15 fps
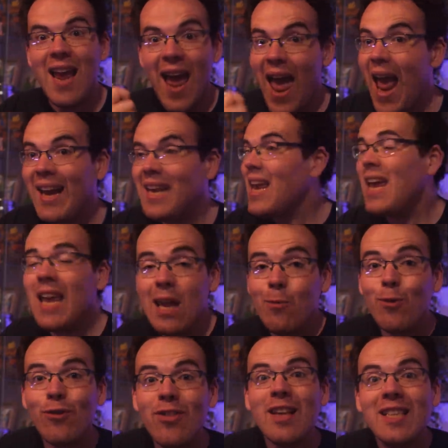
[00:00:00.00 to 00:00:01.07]
Heck, he
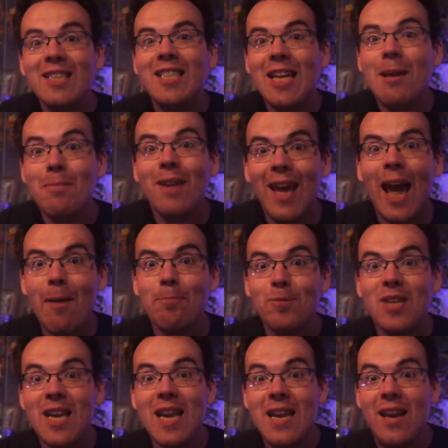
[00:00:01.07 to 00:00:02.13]
was the team
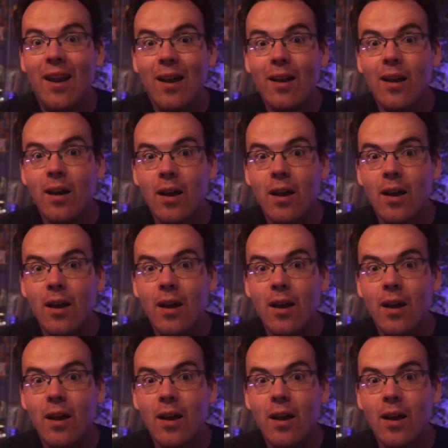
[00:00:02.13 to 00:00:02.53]
captain!